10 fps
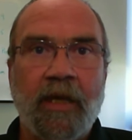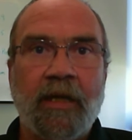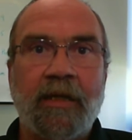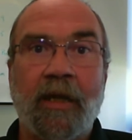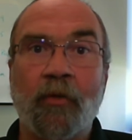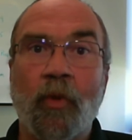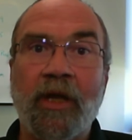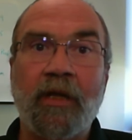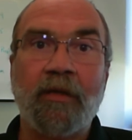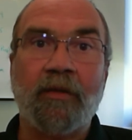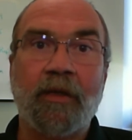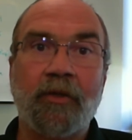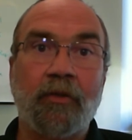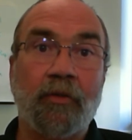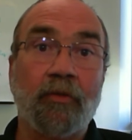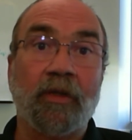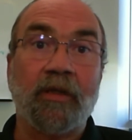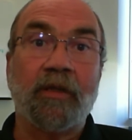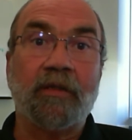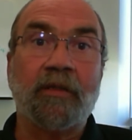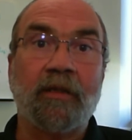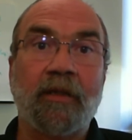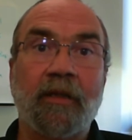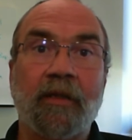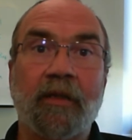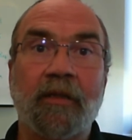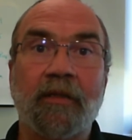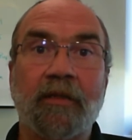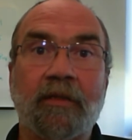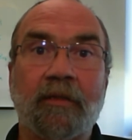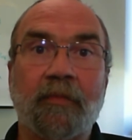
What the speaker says: Now, the way that you do this is